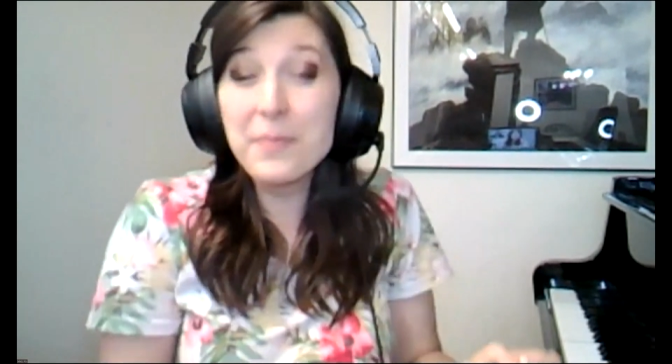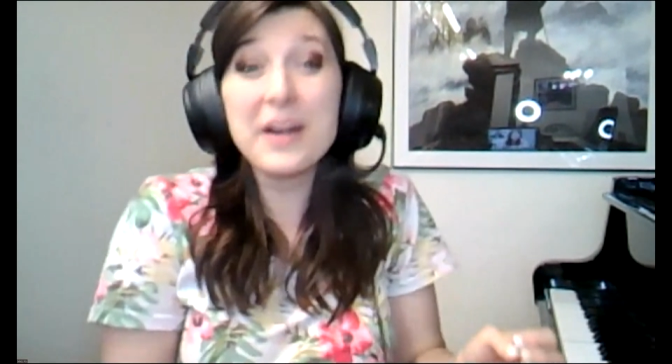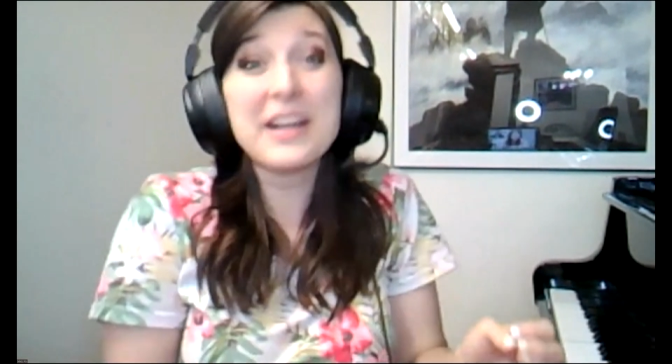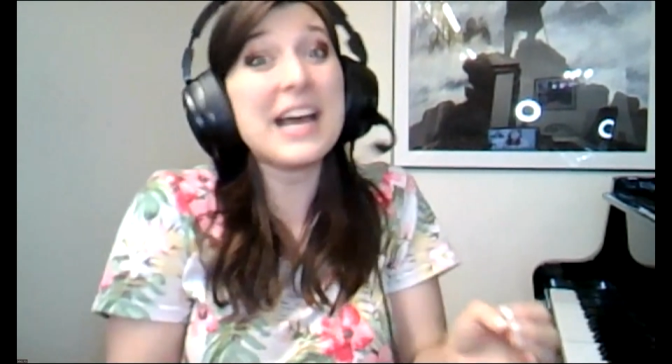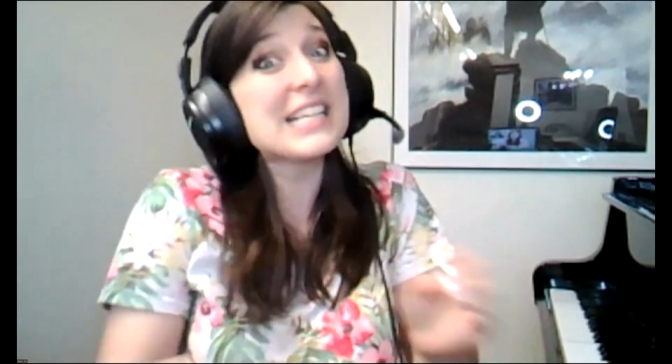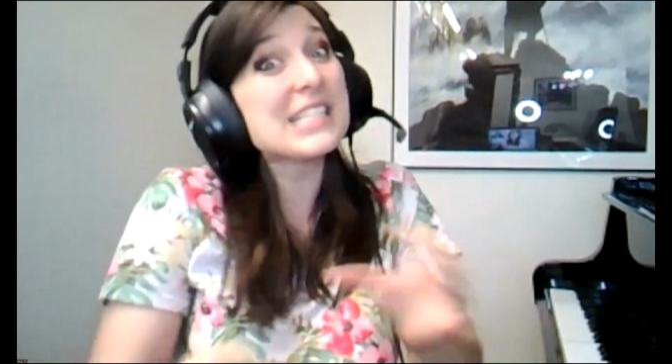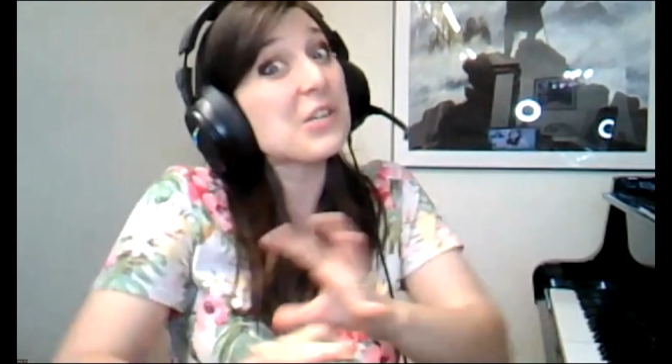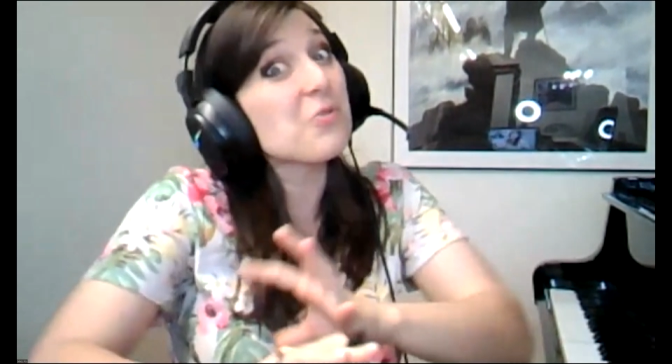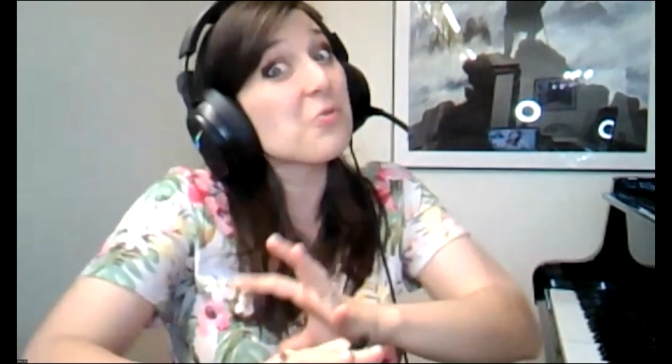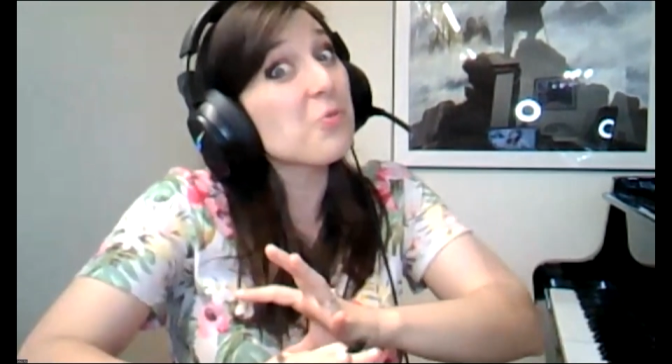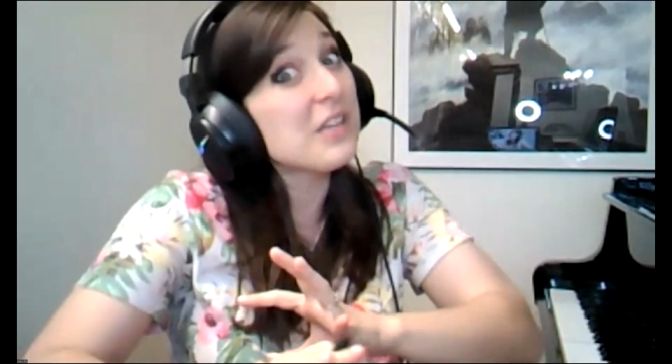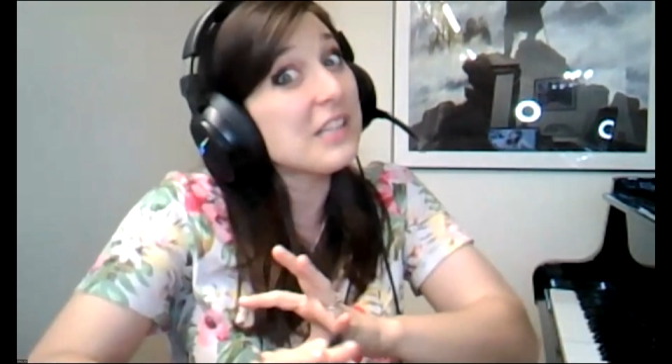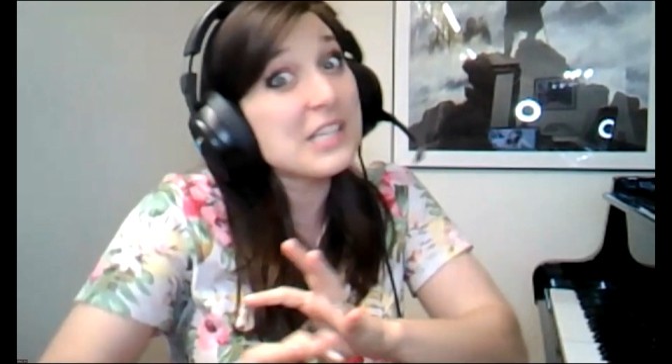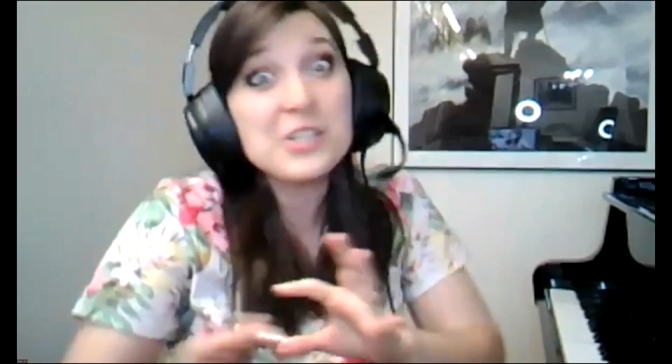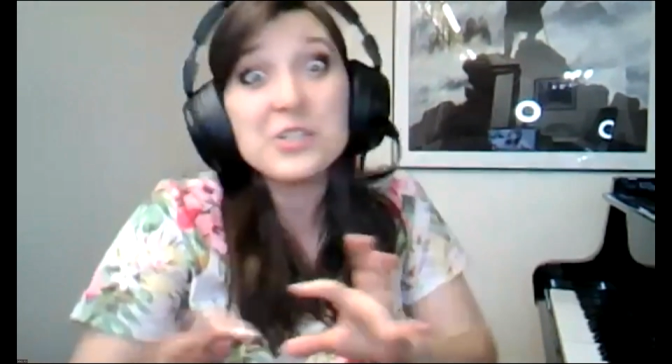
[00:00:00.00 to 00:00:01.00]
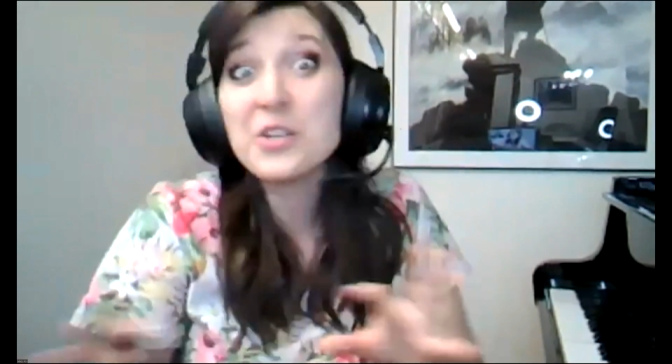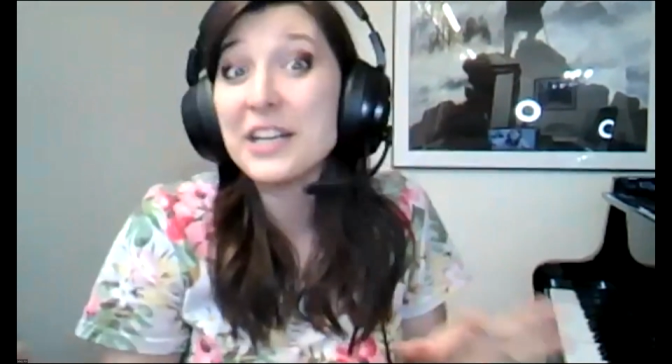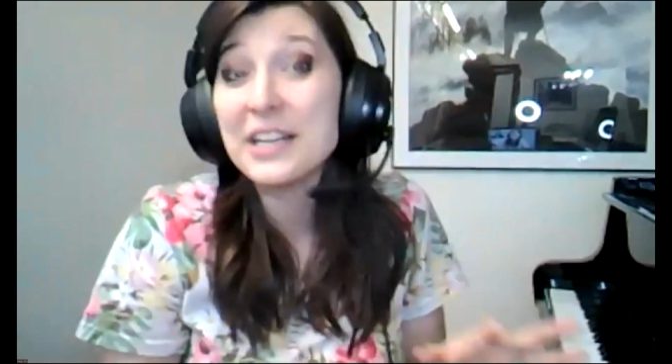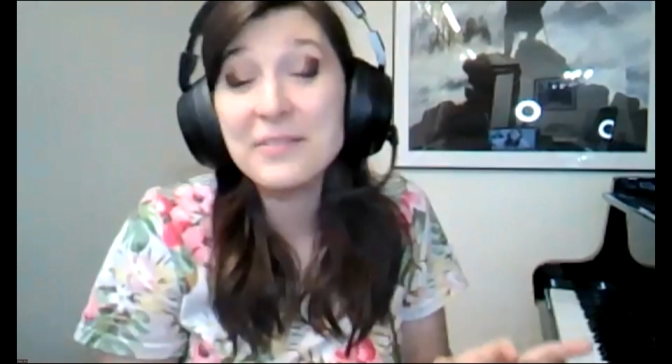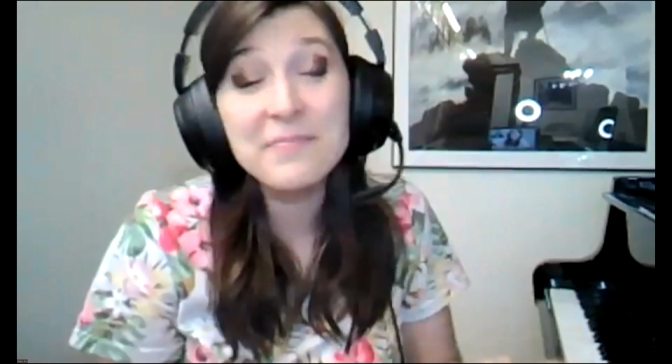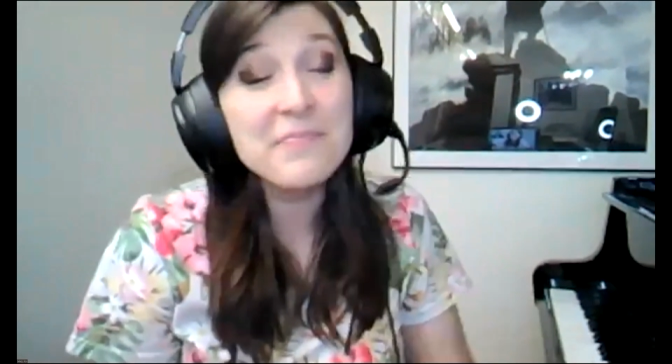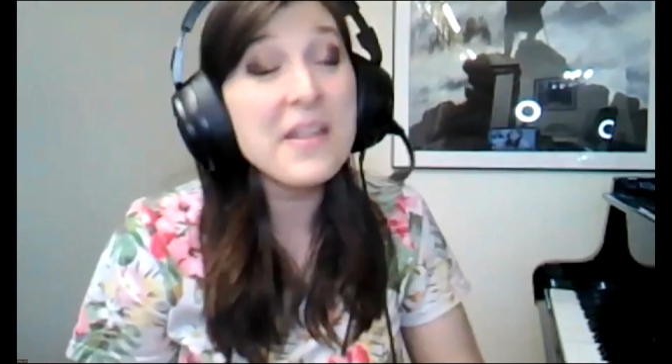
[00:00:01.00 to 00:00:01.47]
because it really
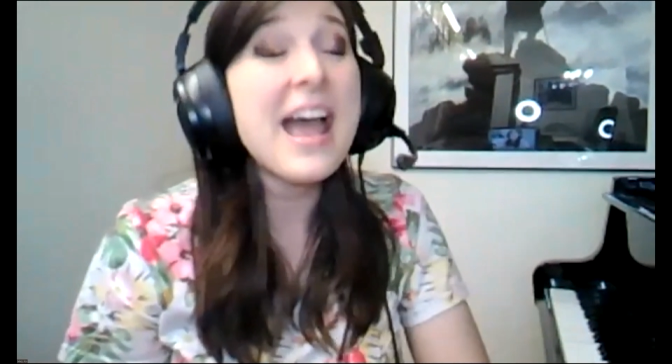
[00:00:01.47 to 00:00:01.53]
shouldn't.